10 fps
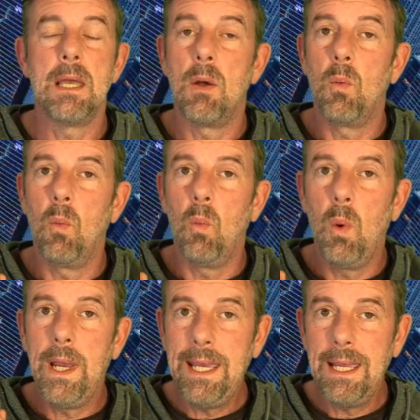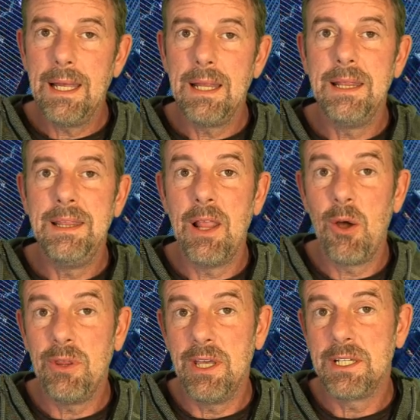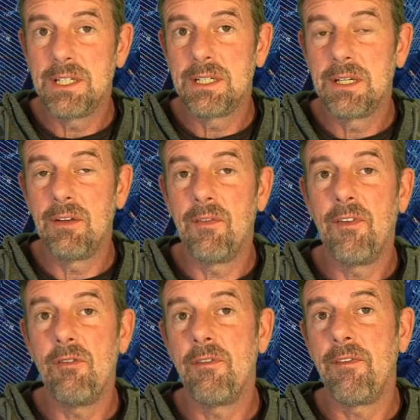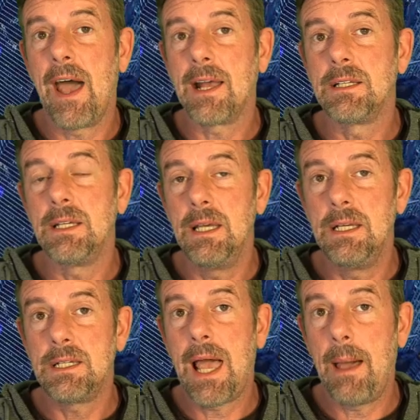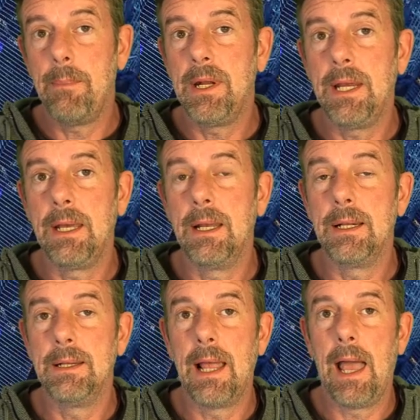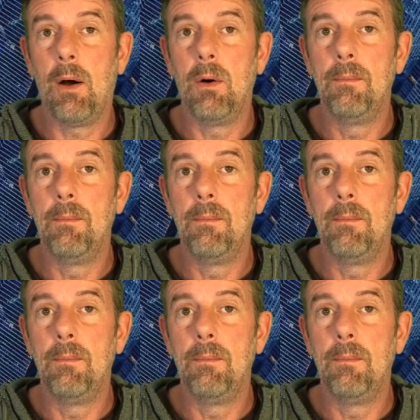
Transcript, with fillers: We know this for a fact. It's happening now.